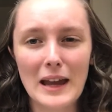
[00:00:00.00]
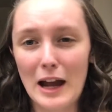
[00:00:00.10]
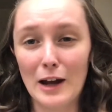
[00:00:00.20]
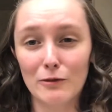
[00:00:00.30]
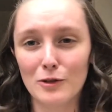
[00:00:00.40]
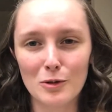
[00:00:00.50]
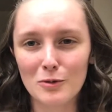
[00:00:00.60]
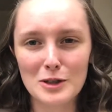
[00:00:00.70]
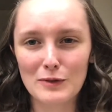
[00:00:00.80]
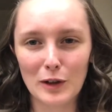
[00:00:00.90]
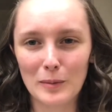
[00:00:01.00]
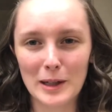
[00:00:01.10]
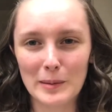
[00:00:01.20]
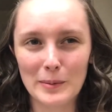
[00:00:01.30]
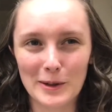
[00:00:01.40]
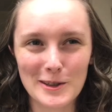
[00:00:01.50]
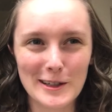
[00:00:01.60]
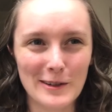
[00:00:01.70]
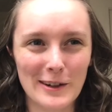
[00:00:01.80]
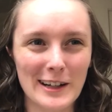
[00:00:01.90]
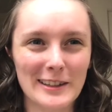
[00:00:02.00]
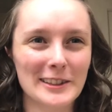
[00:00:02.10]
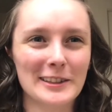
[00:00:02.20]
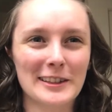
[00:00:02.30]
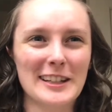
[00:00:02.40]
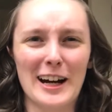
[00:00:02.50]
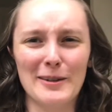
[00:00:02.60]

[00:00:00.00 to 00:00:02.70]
ever was filming and posting regularly. I